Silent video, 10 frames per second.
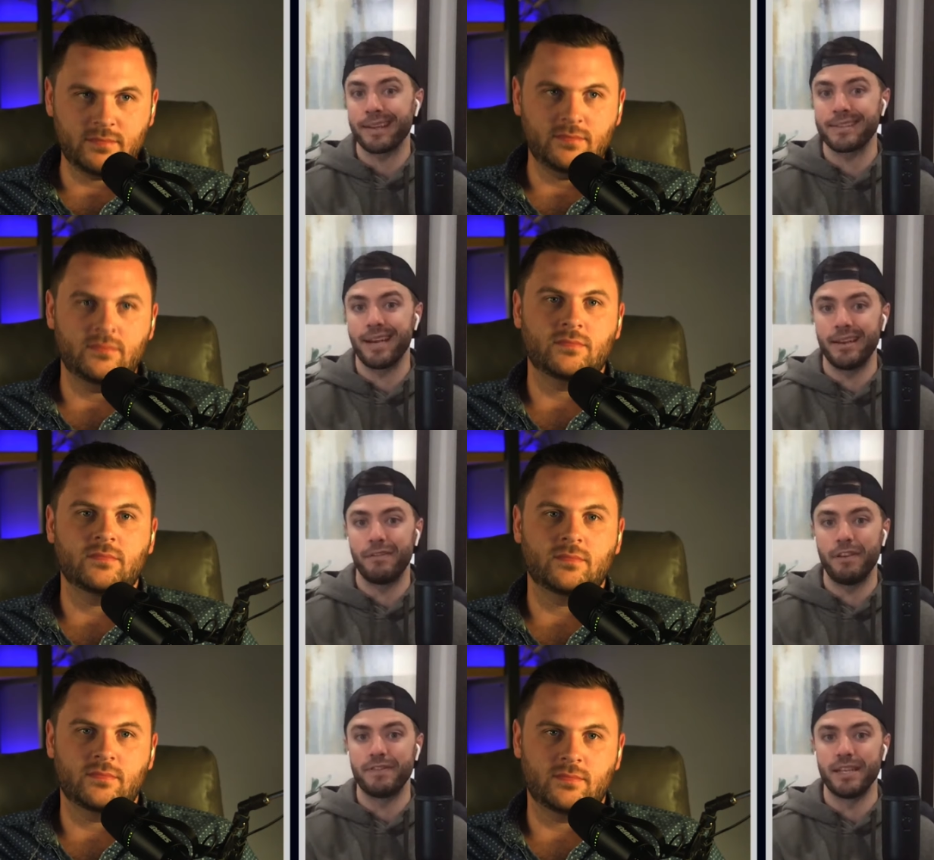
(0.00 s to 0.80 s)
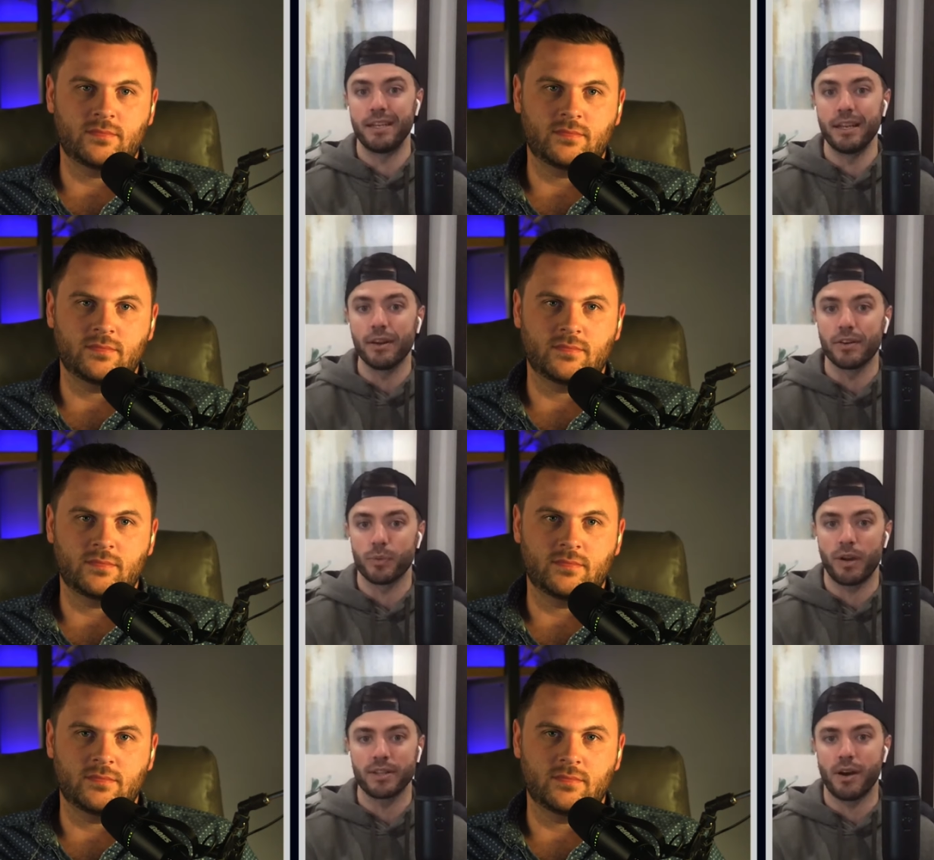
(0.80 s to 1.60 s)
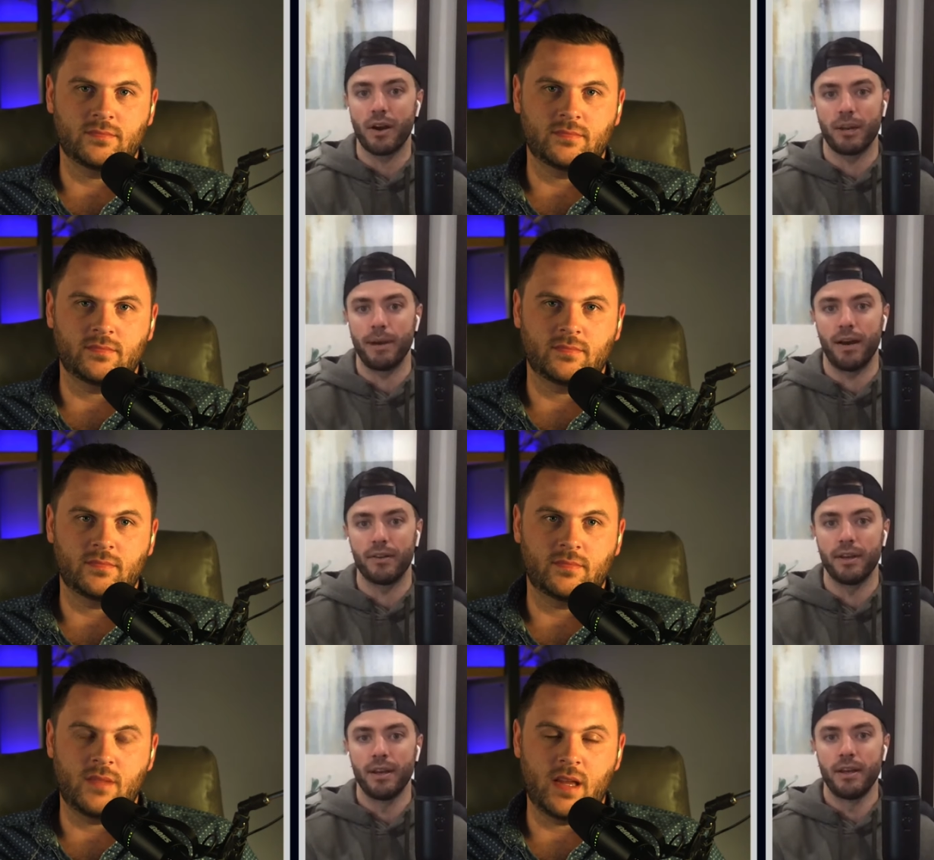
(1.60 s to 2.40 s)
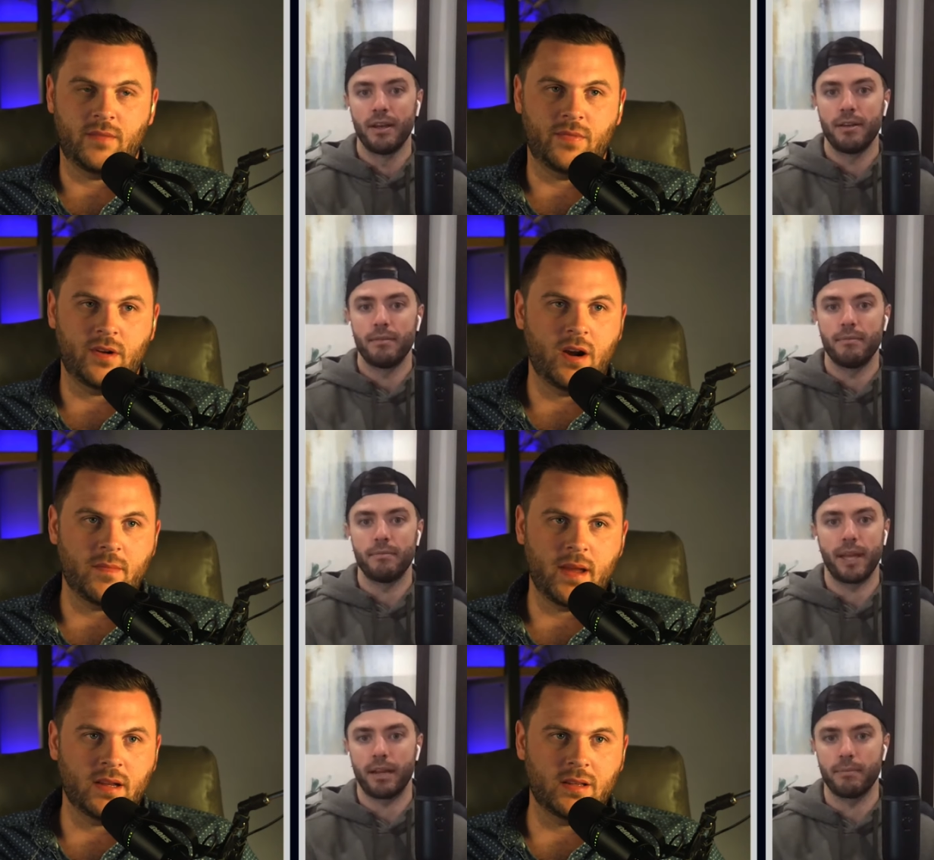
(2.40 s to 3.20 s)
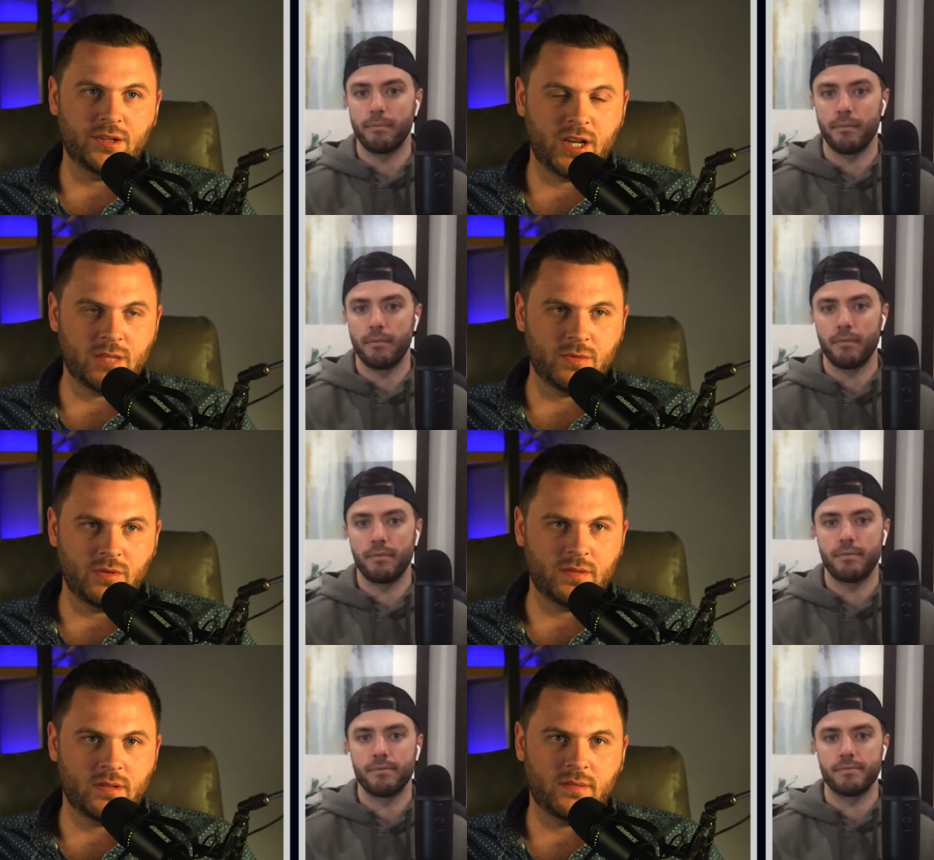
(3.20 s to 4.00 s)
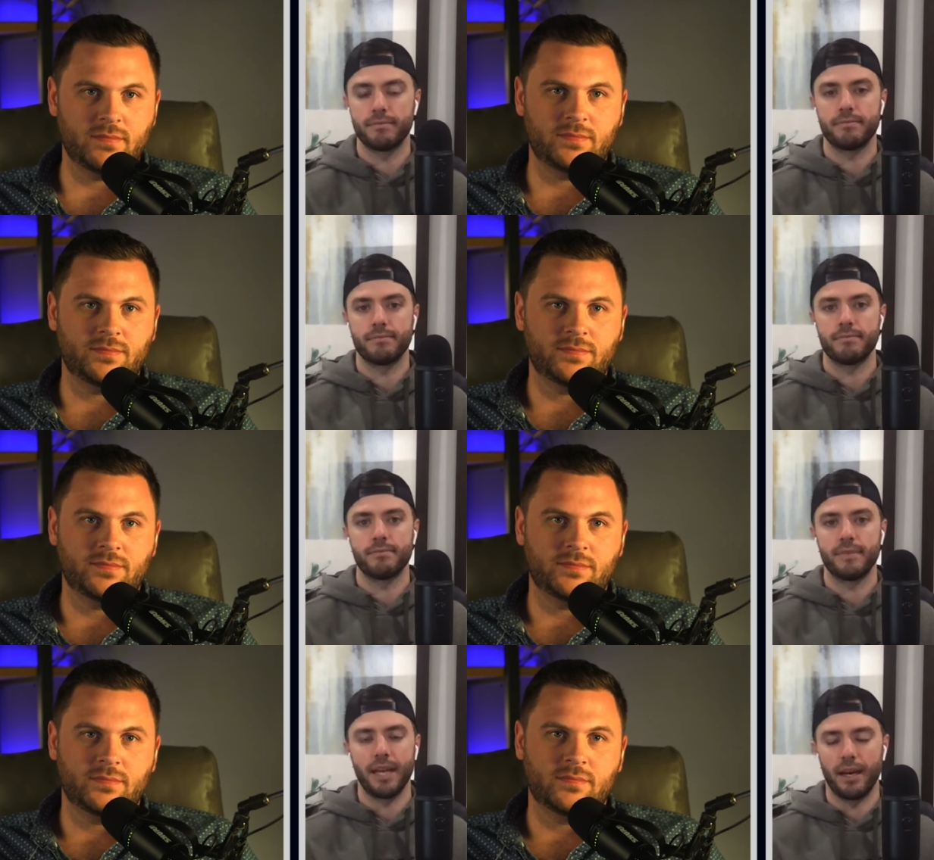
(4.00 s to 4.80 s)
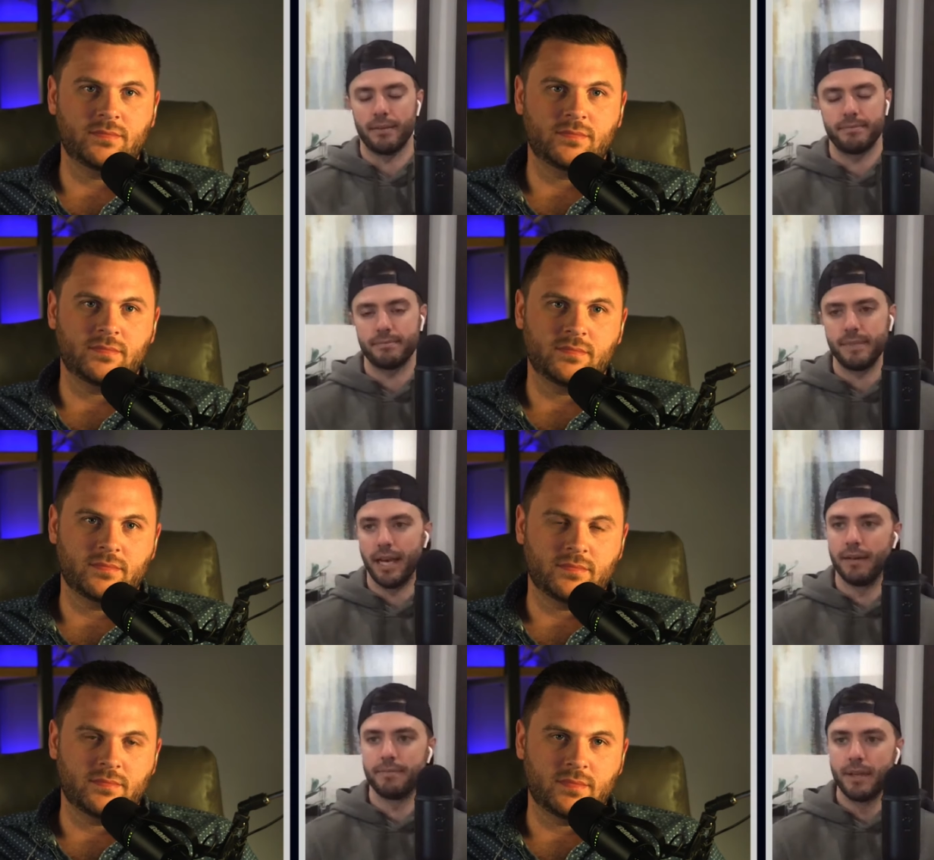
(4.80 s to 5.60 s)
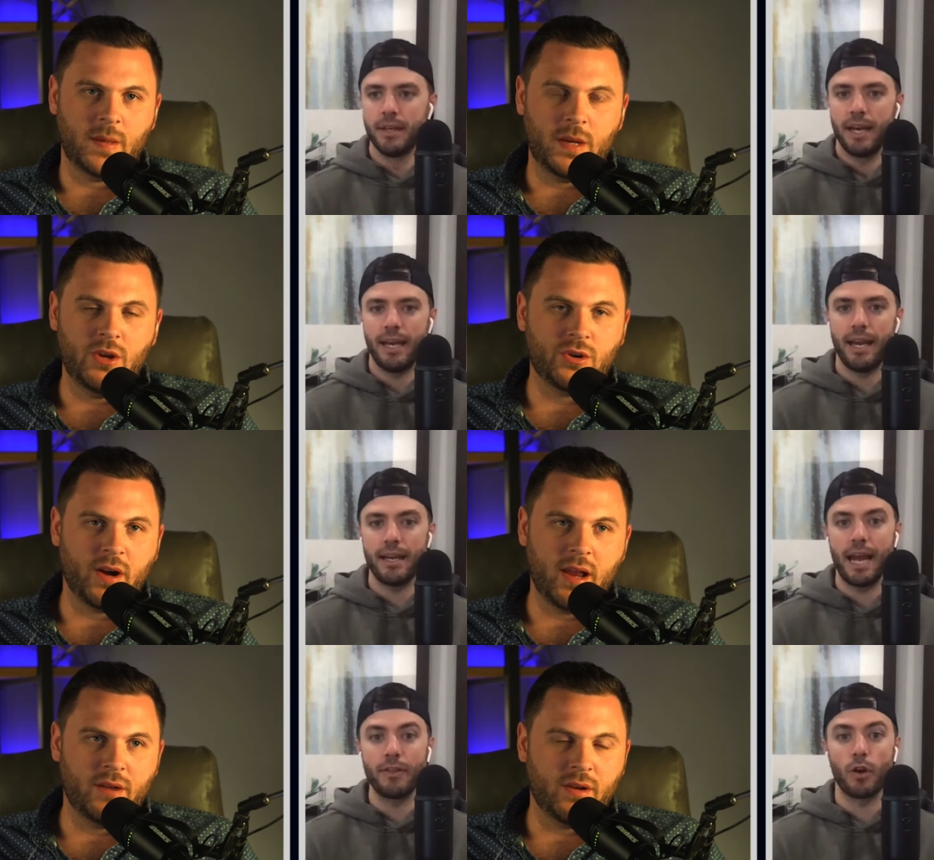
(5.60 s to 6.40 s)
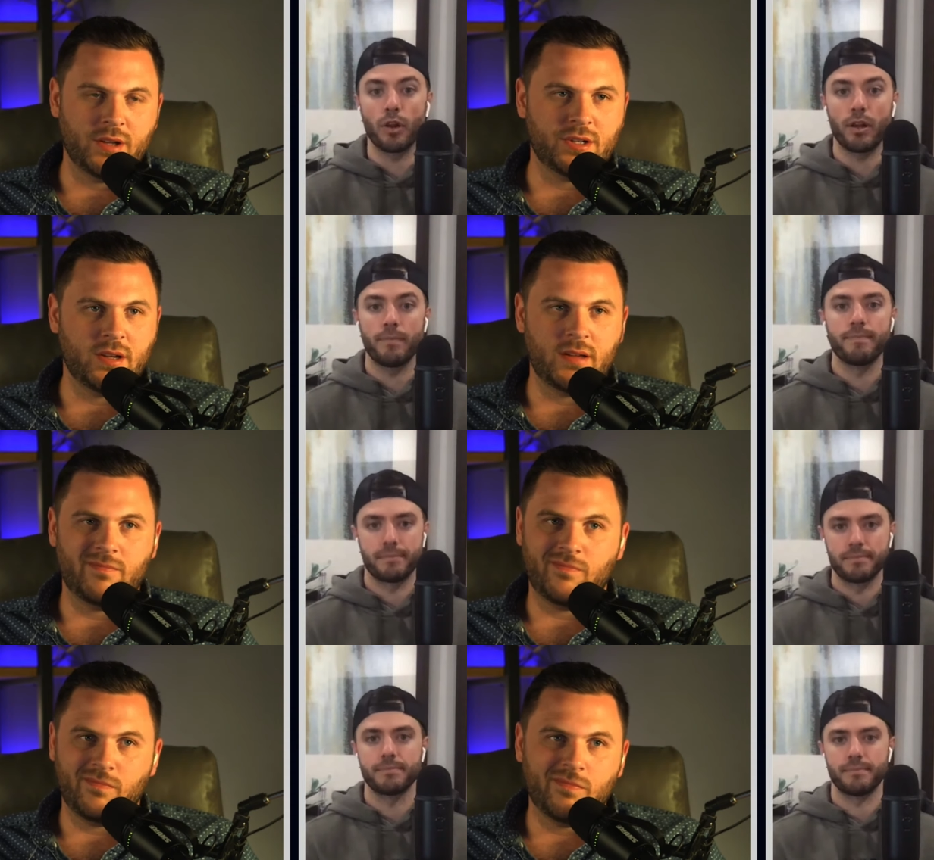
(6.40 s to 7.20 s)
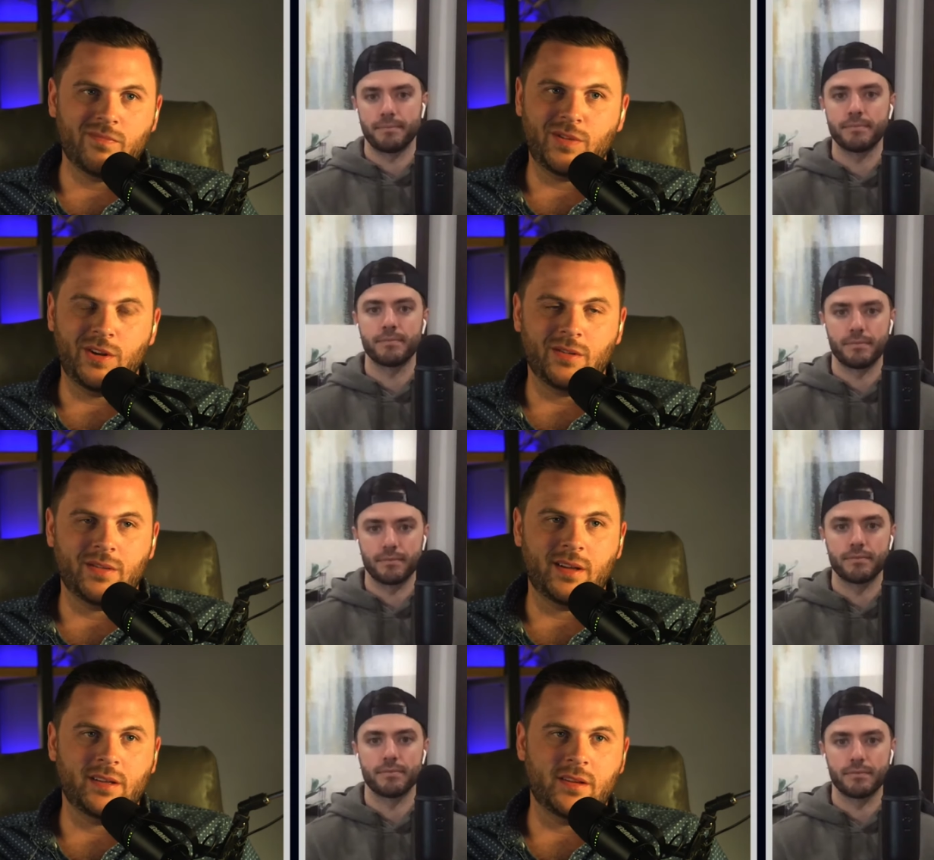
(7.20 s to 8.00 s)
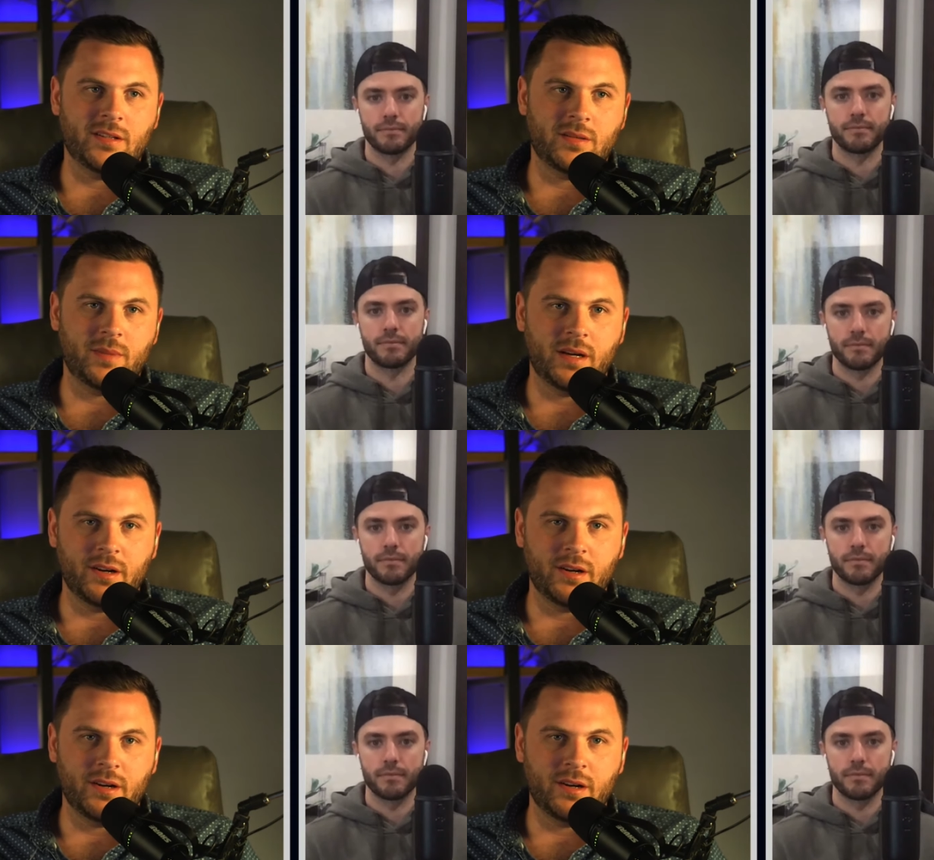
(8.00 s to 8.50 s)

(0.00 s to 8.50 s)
Speaker 1: in the next 10 to 15 years. We're not talking about yeah,
Speaker 2: they're already making the like, chess moves.
Speaker 1: Yeah. Yeah. I mean, Ukraine and, and, and Russia,
Speaker 2: and you don't think that there's a bigger